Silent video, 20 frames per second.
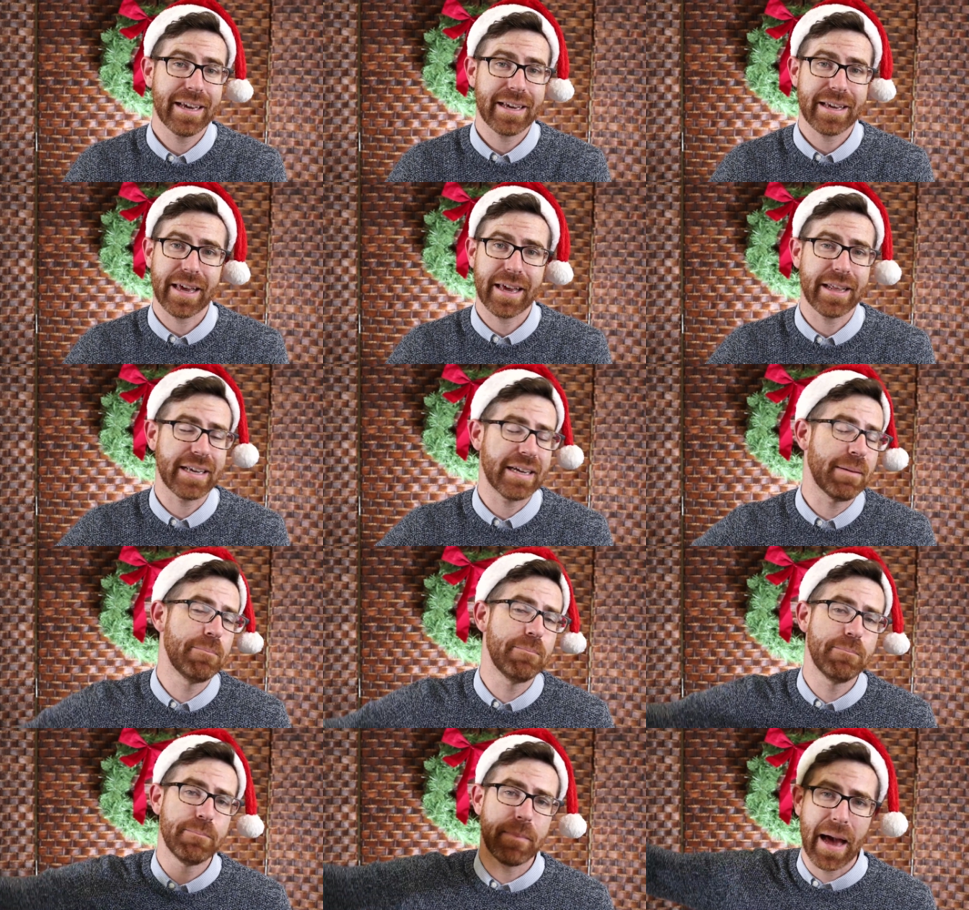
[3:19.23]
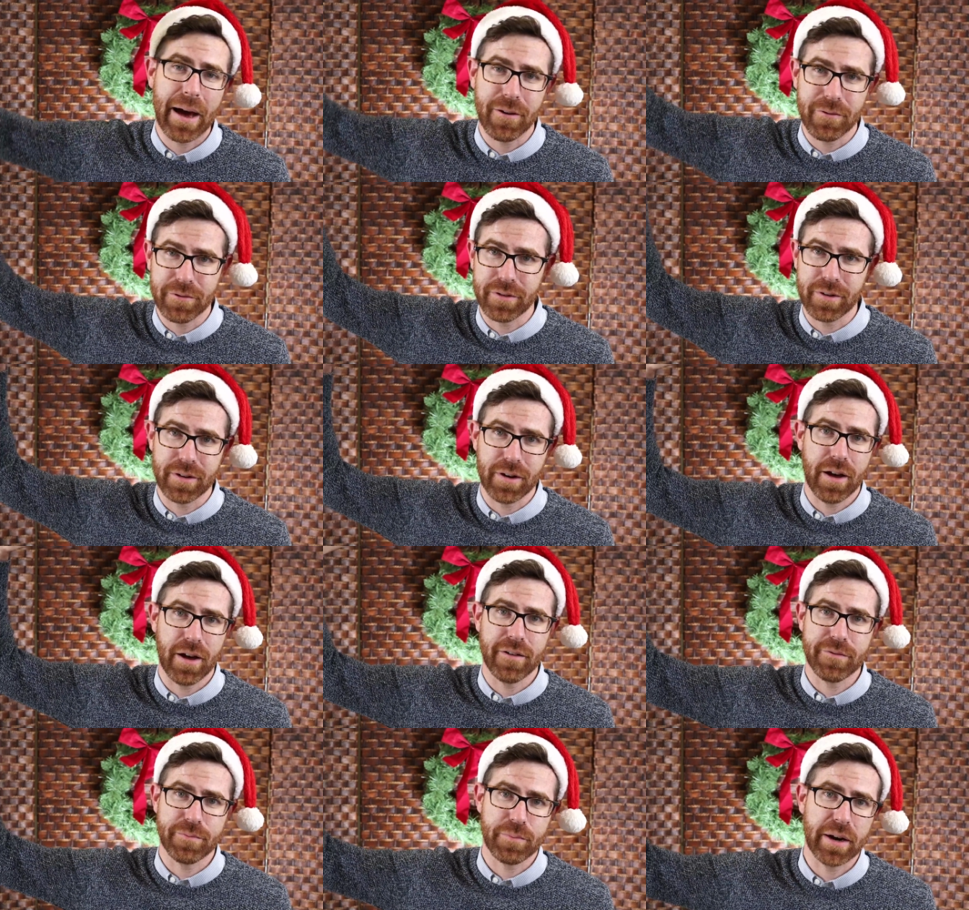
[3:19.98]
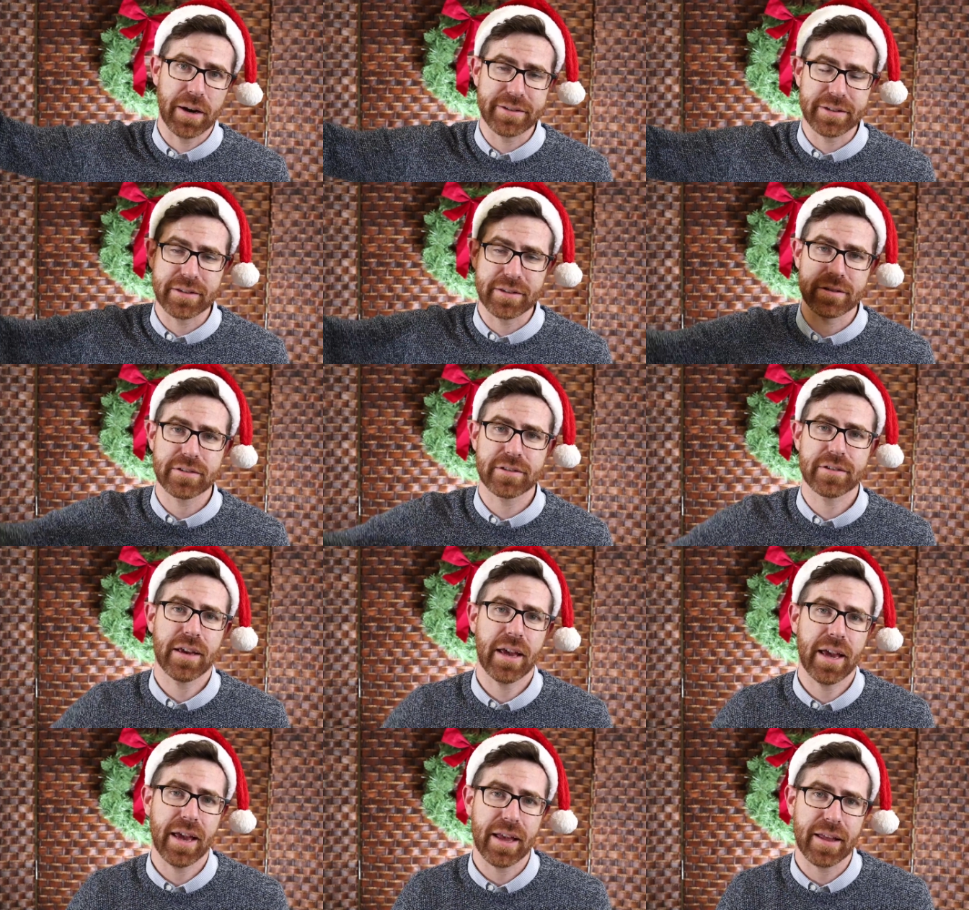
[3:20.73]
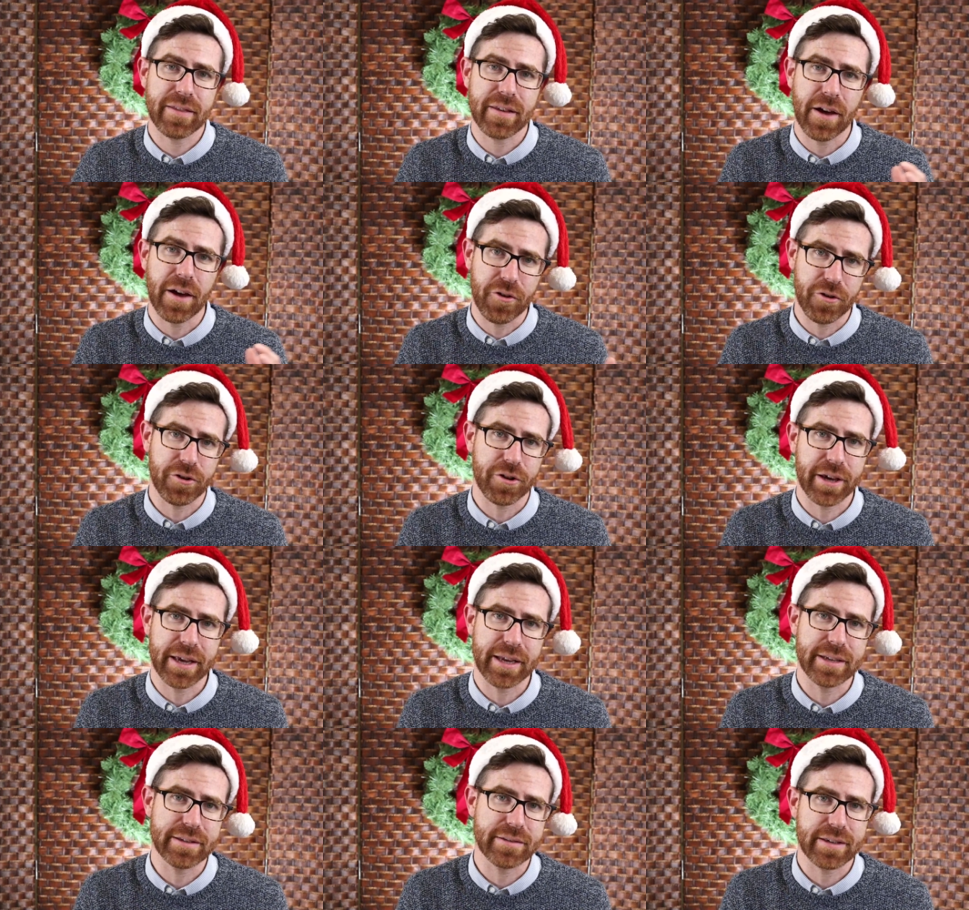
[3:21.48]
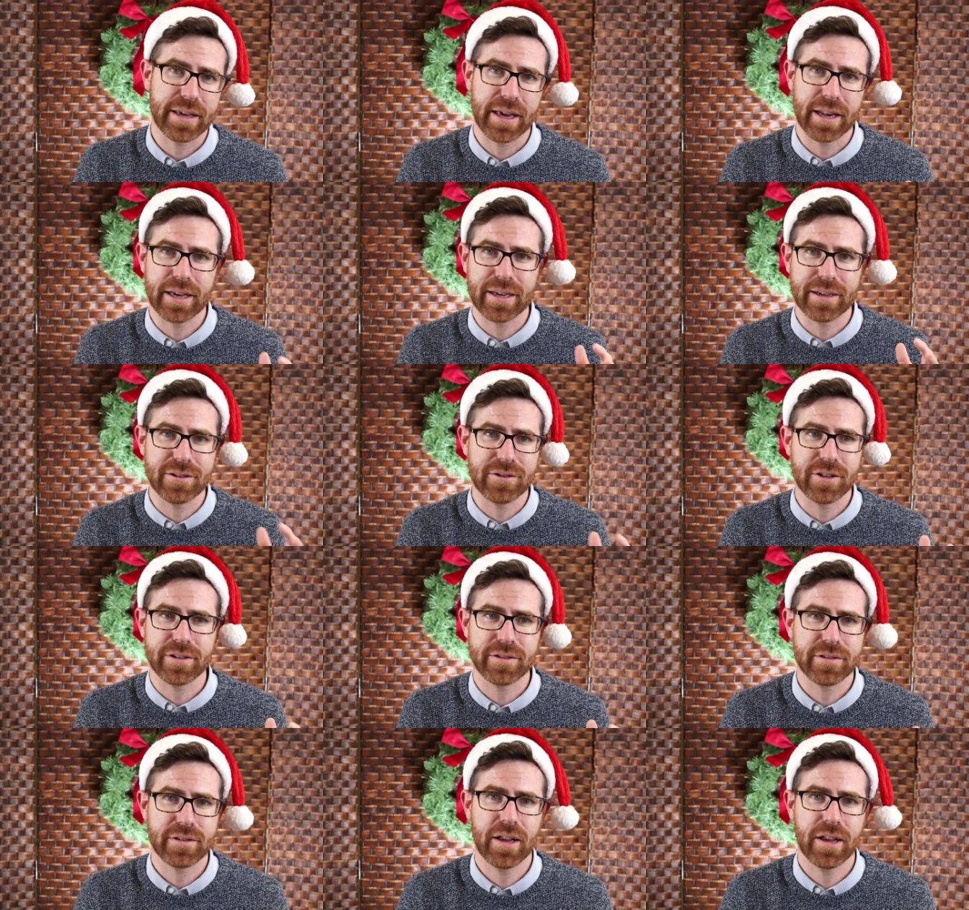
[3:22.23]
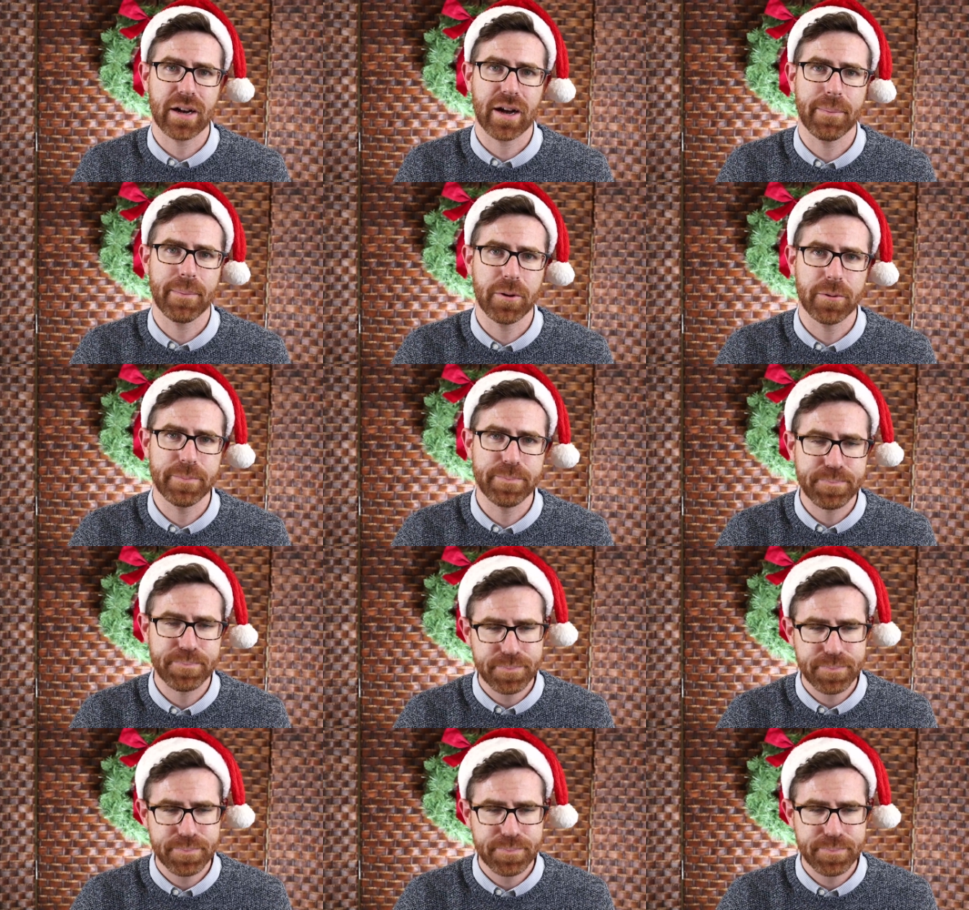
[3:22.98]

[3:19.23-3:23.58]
getting a mountain of presents and the other kids getting just a couple